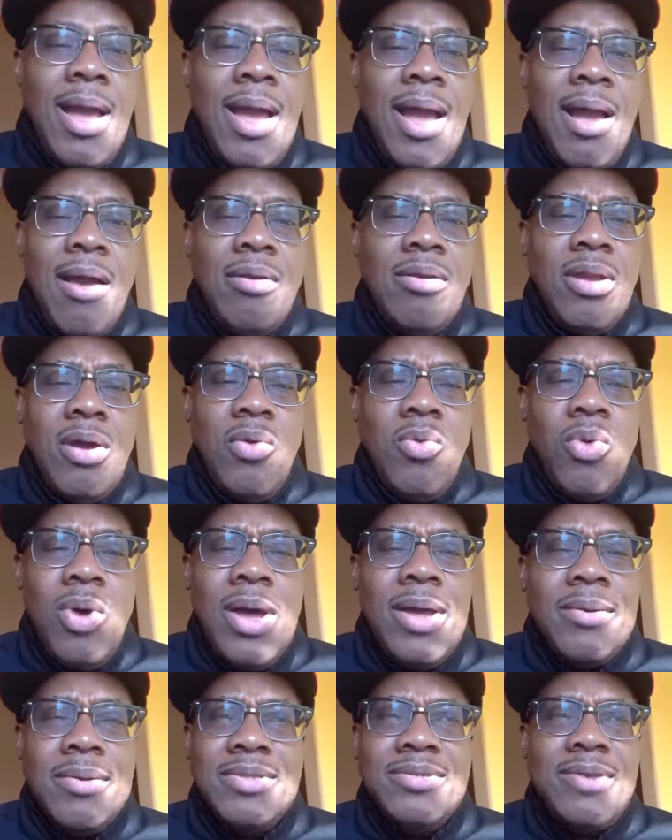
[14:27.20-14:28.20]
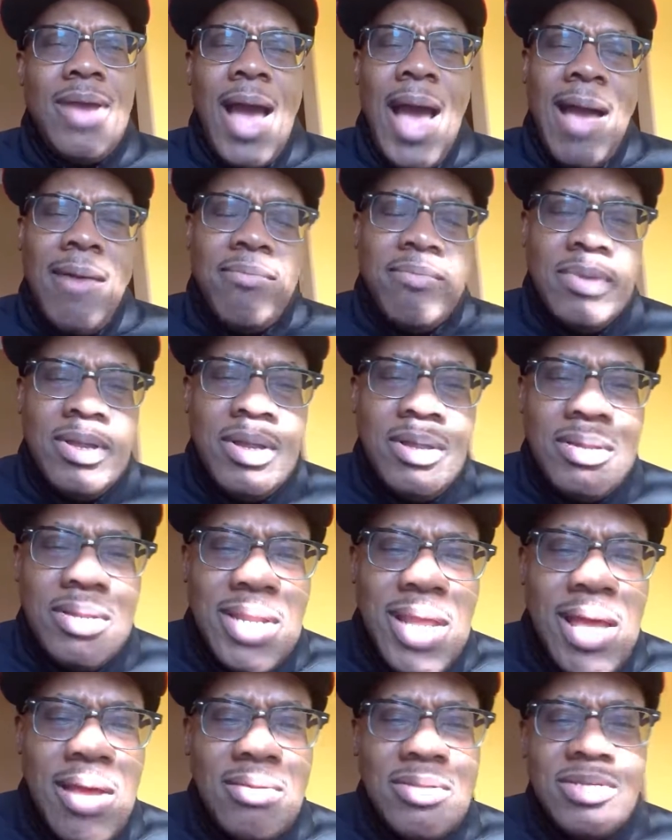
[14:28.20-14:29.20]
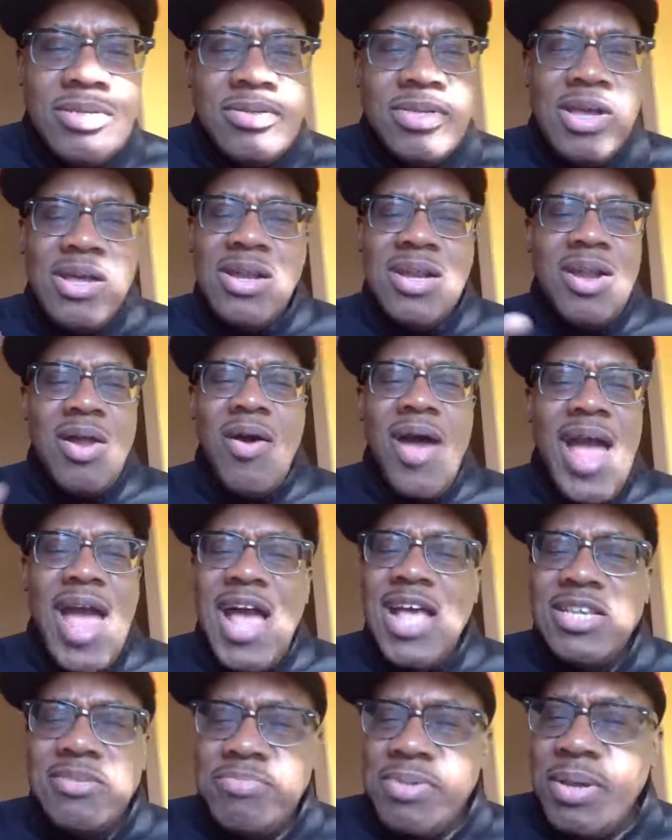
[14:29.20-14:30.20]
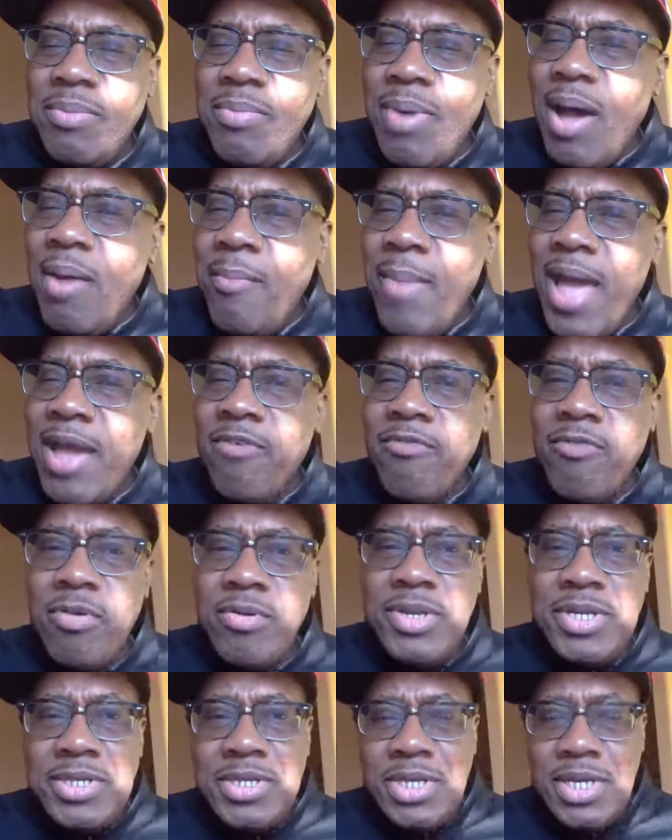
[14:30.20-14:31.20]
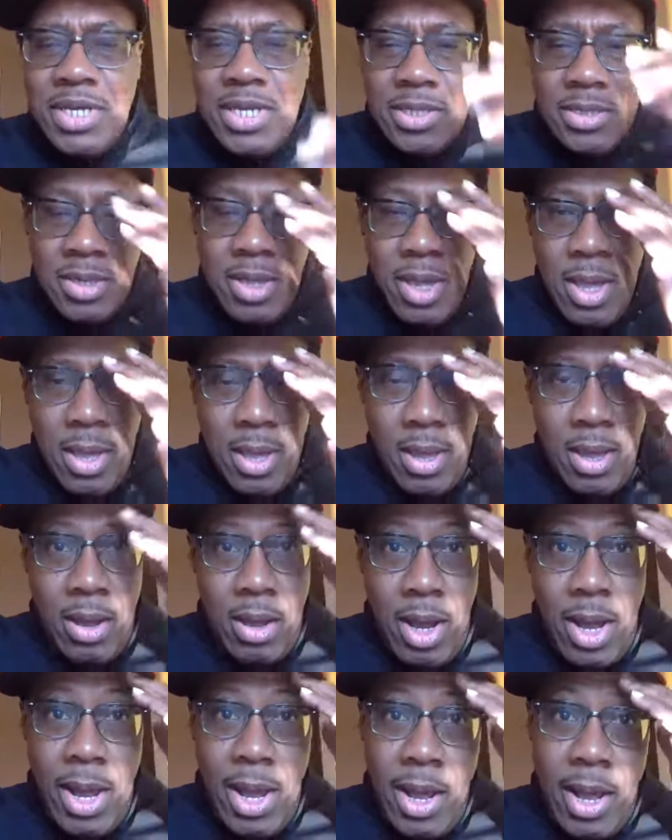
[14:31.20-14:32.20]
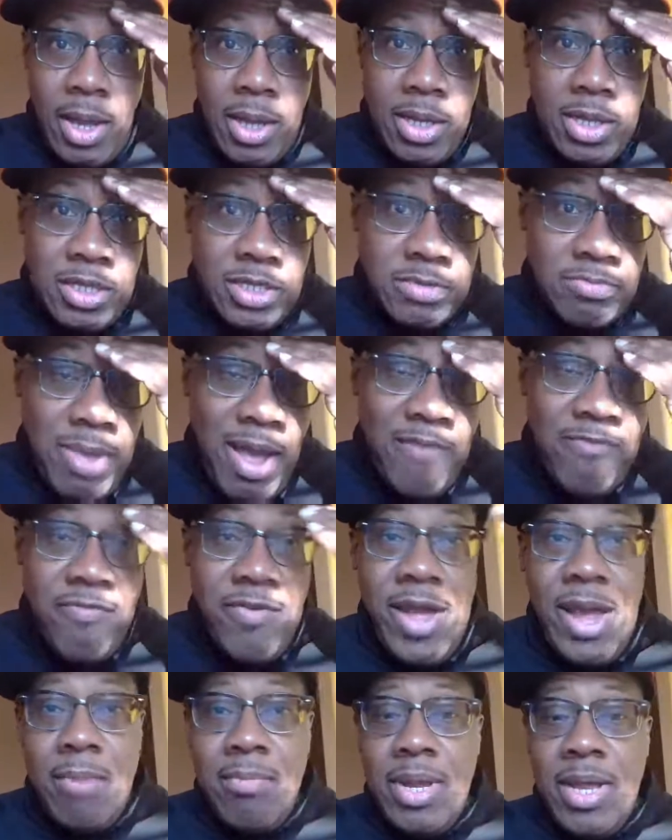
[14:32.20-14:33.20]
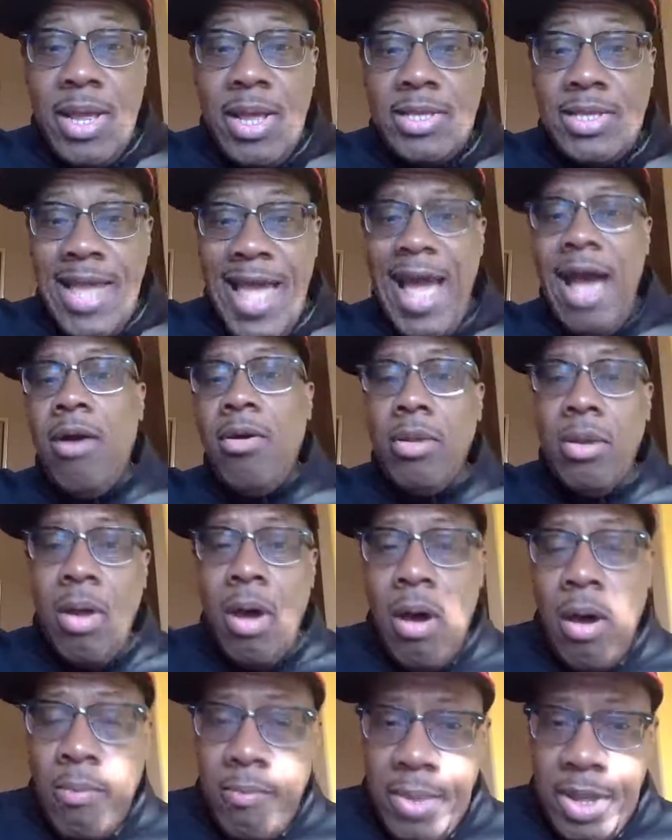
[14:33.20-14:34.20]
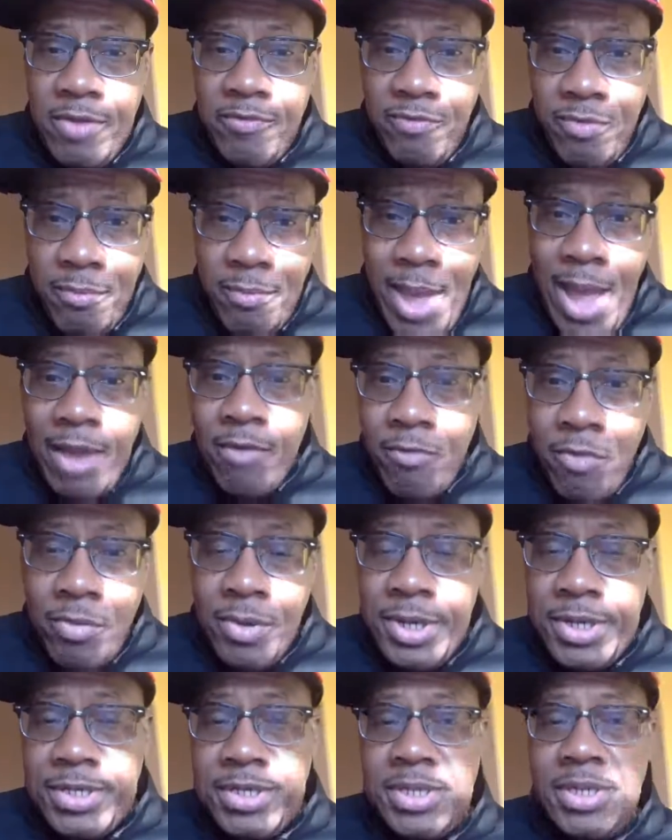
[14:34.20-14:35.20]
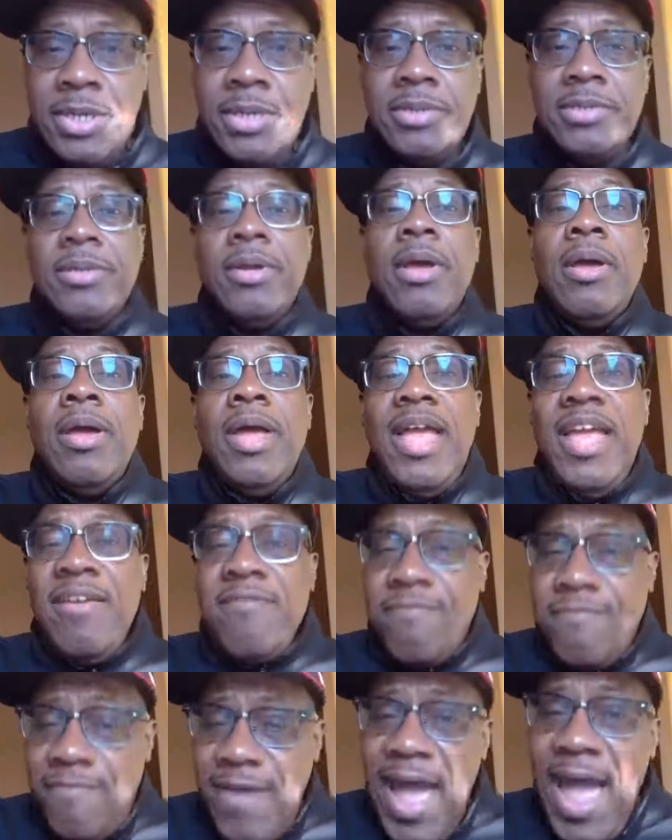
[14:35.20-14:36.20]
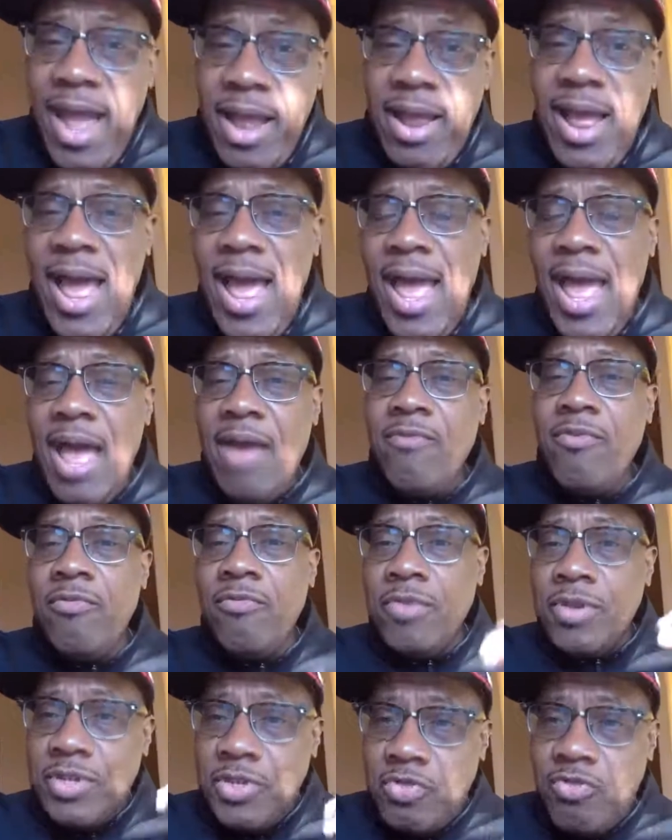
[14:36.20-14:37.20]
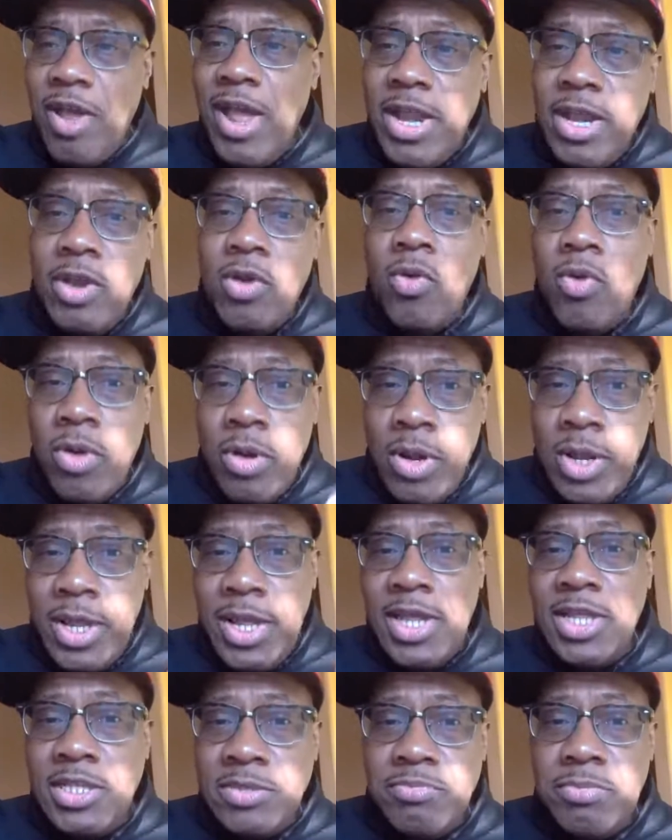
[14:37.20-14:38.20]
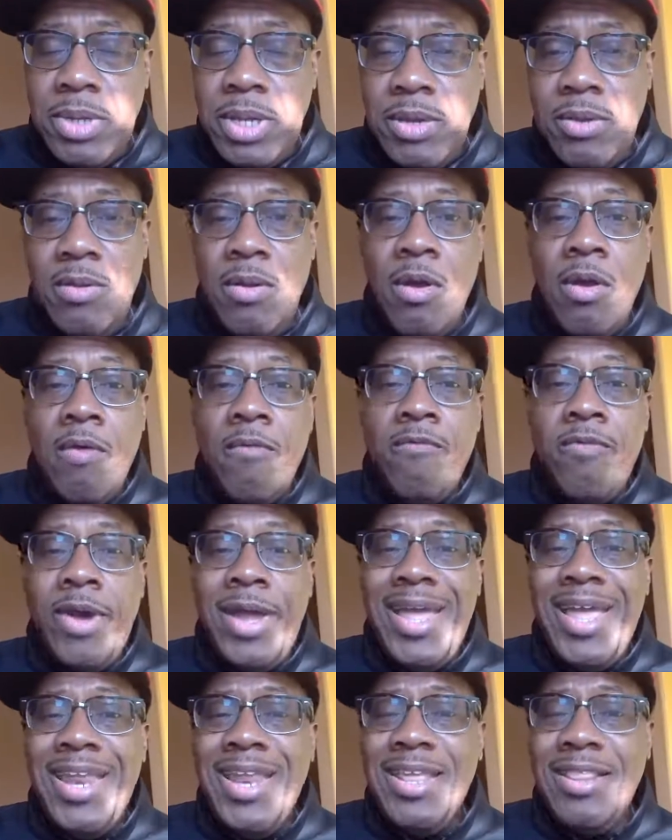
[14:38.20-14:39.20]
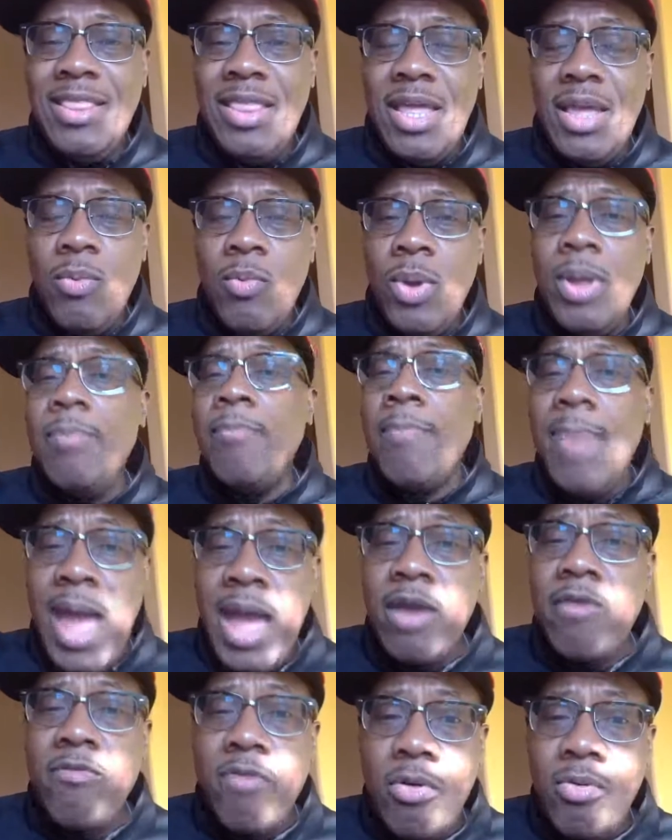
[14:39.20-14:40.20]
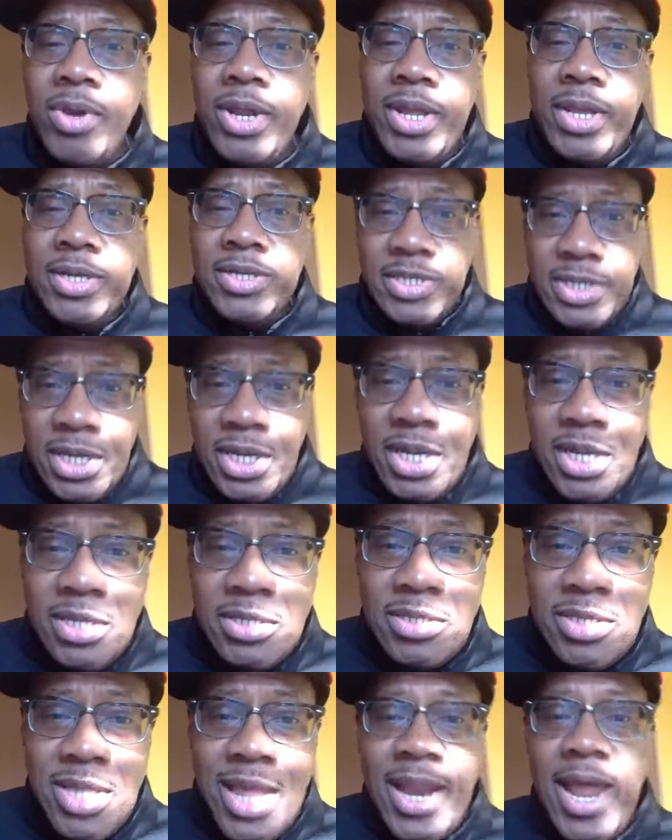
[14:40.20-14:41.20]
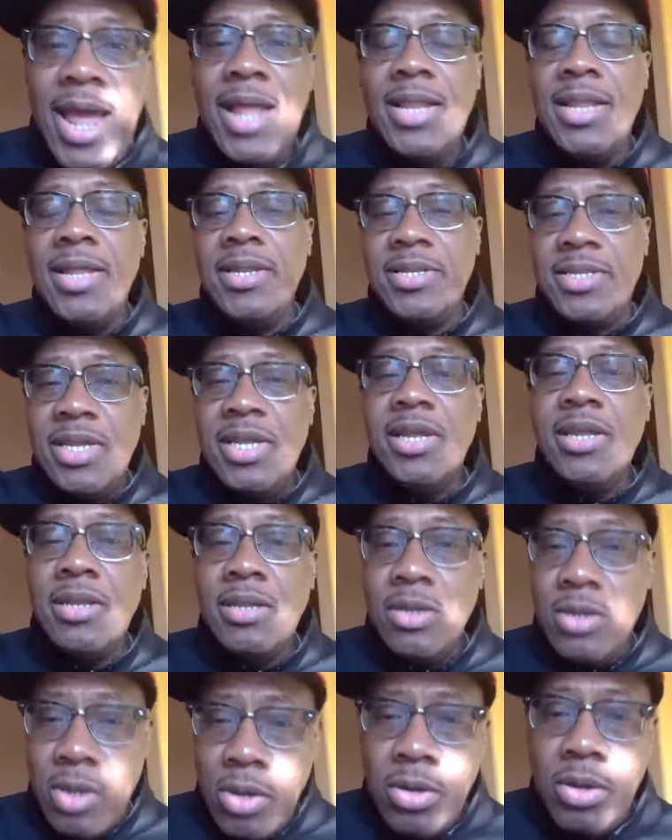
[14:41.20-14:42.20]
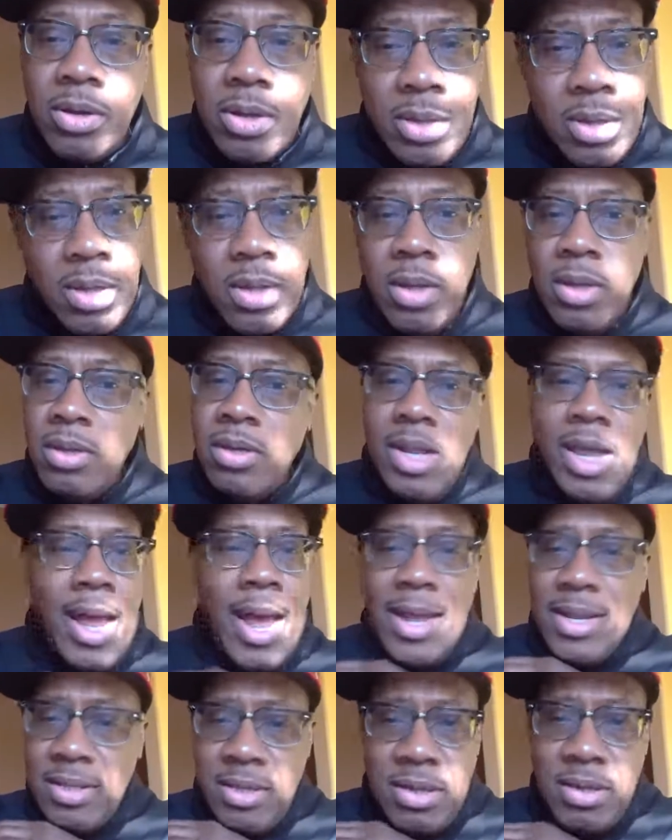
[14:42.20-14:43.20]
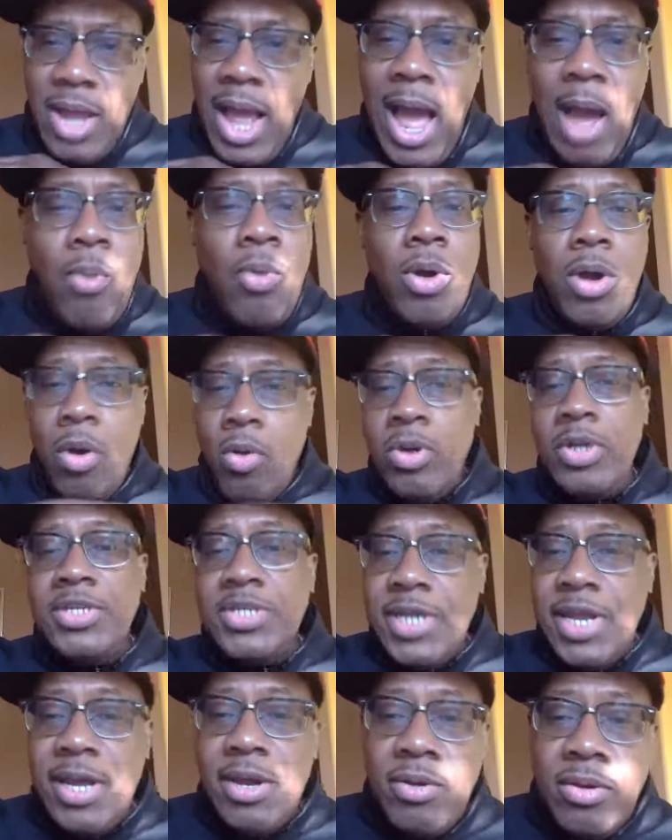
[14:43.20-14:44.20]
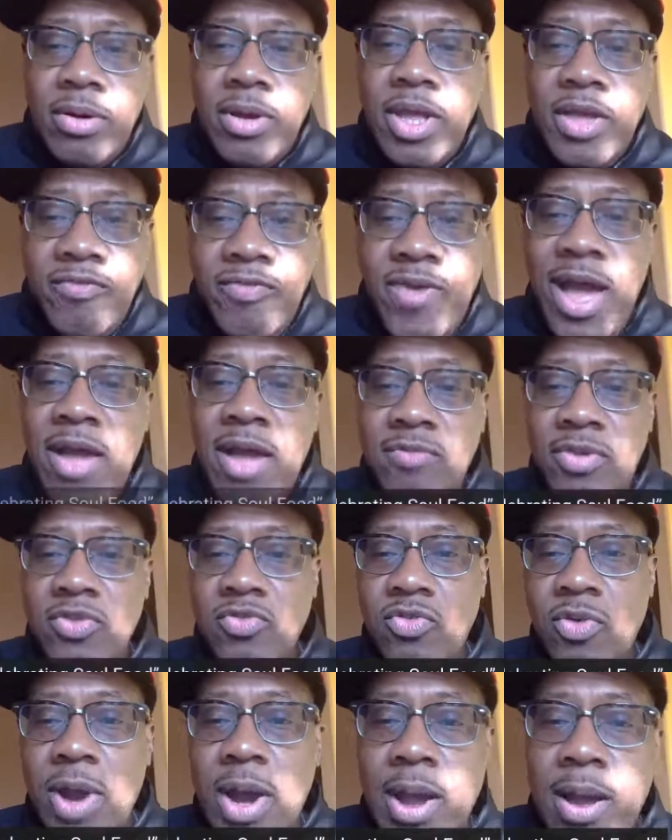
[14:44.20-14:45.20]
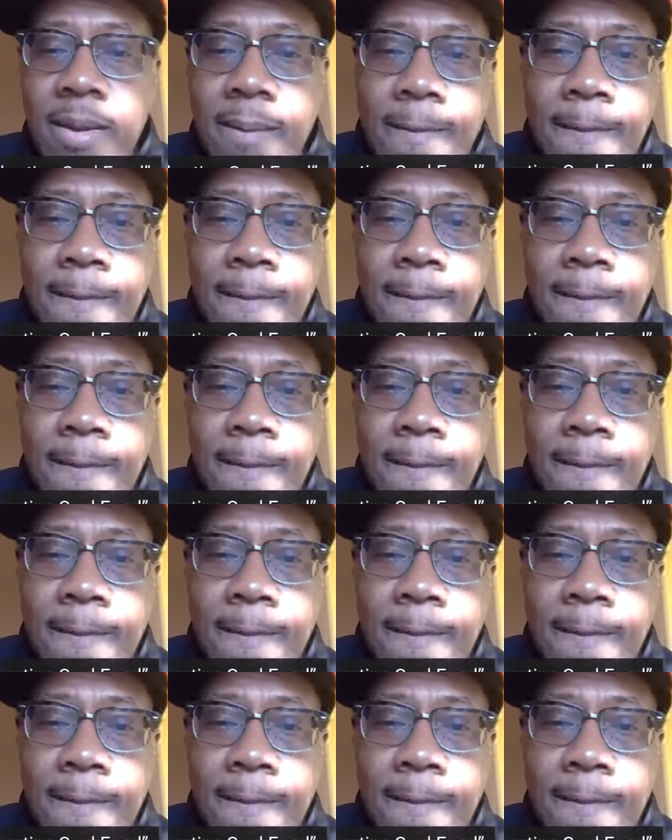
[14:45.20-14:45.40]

I don't know what. Now, Satana, don't ask me about macaroni and cheese because my family has outlawed me for macaroni and cheese. In fact, I have a restraining order against me for anything with macaroni and cheese that I intend to cook. That I will go to jail if I ever try.